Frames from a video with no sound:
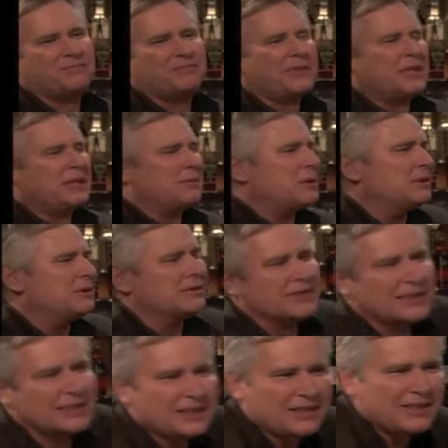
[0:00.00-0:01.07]
people?
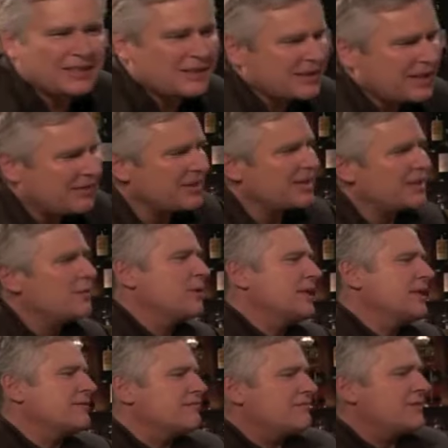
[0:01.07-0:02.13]
Mm. definitely got a
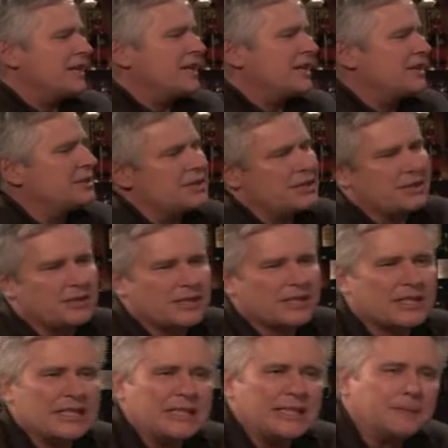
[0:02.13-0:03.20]
way of getting under your
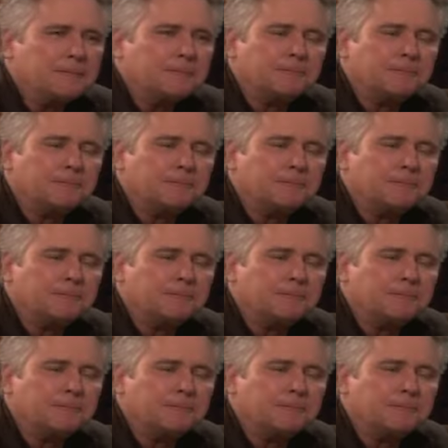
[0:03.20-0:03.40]
skin.